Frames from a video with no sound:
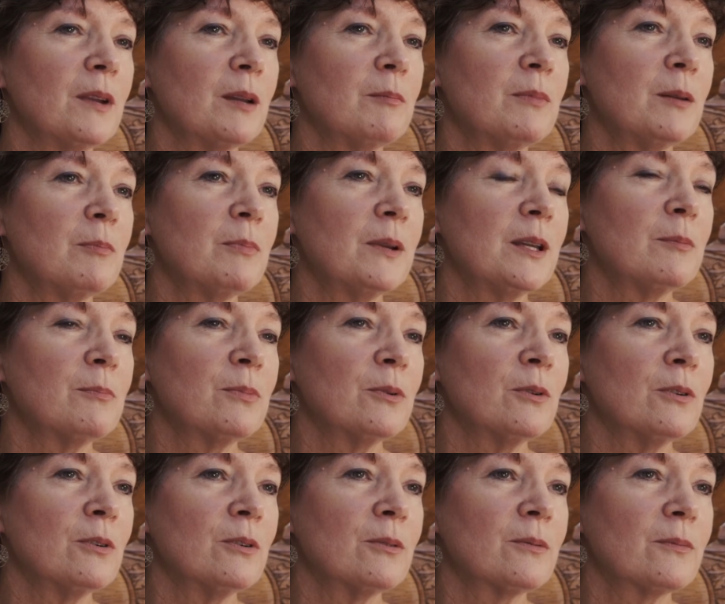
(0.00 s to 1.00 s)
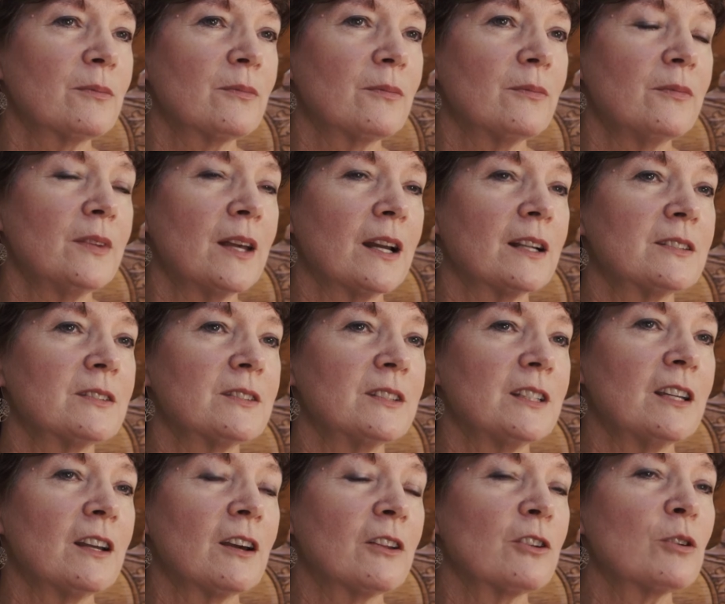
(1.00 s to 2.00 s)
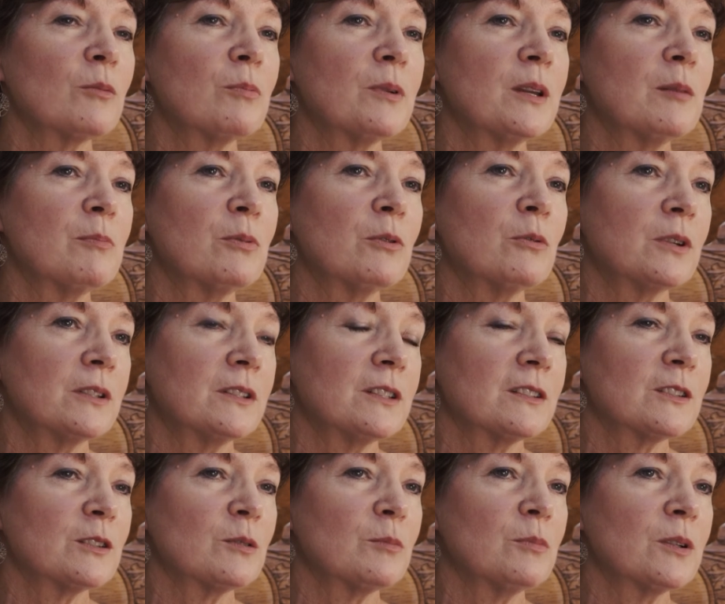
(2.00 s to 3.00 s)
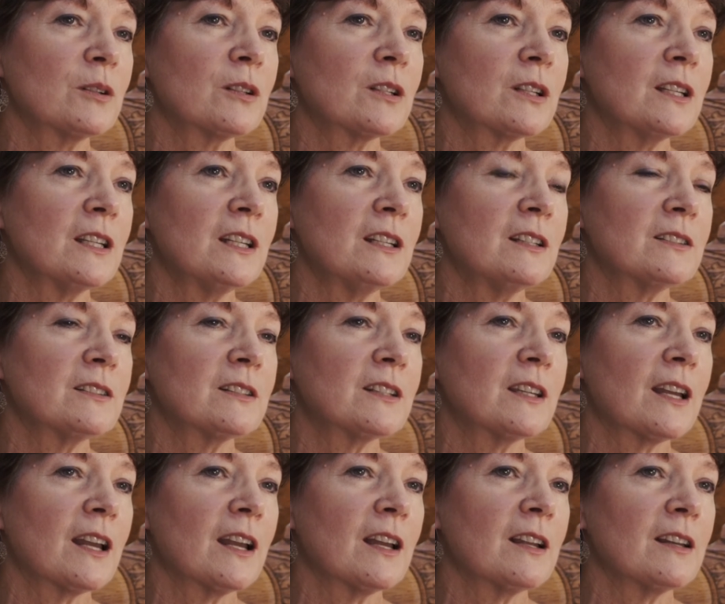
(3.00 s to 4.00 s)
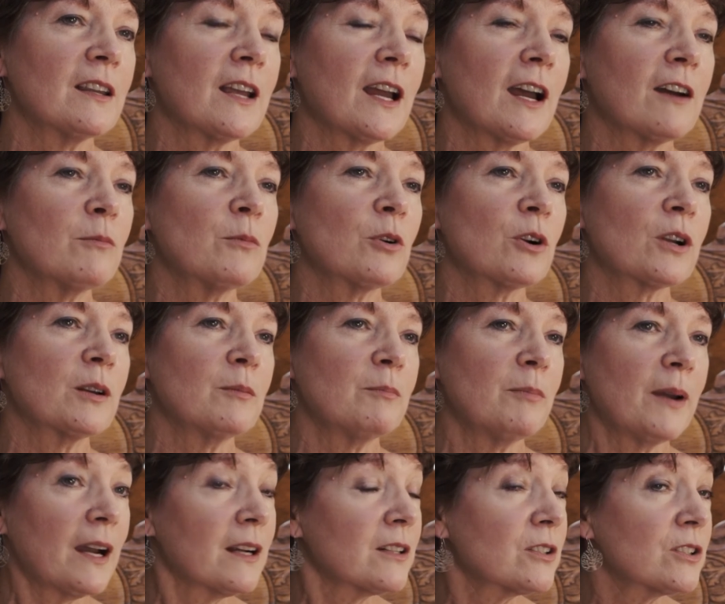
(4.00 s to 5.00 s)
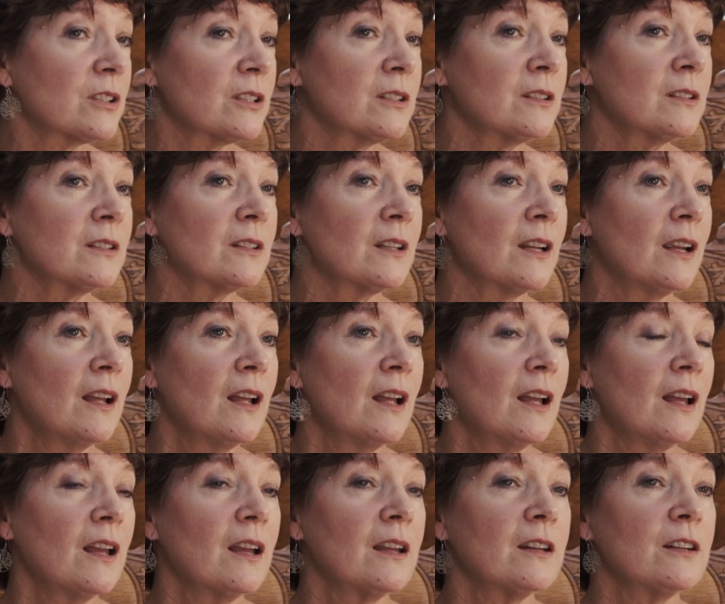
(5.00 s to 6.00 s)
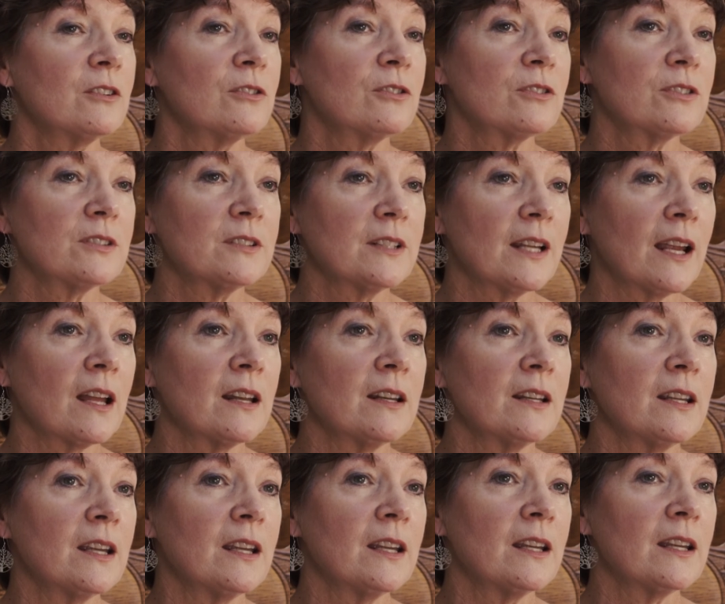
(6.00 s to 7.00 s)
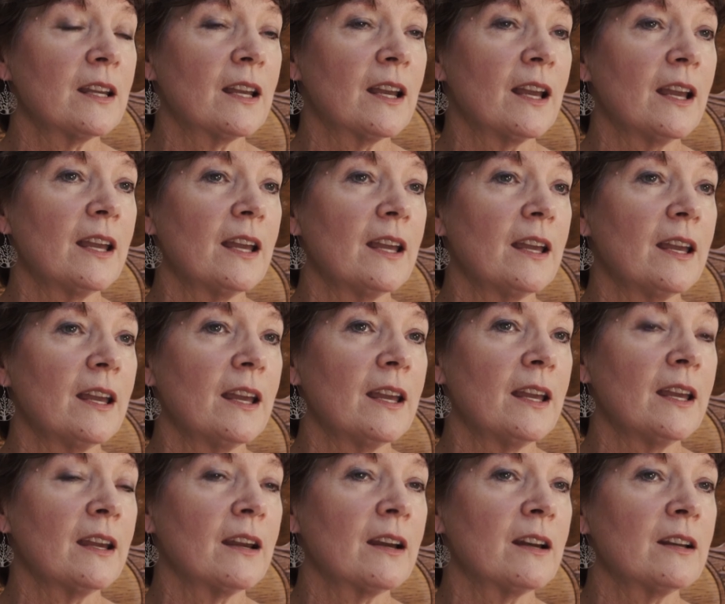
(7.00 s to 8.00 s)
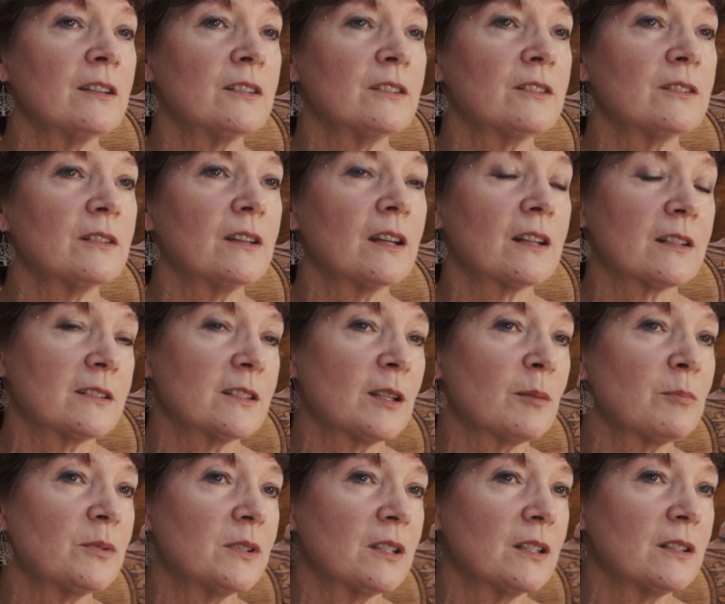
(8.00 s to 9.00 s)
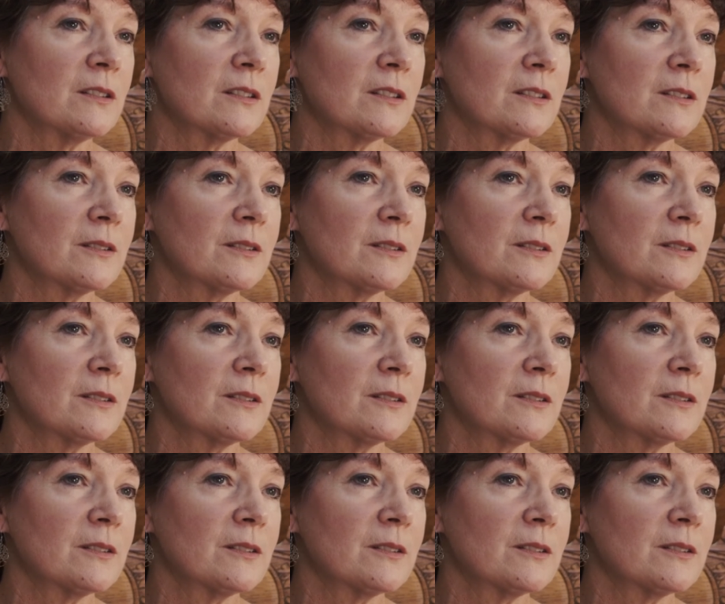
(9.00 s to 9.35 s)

maybe people that see other people with disabilities can have more compassion and understanding and acceptance.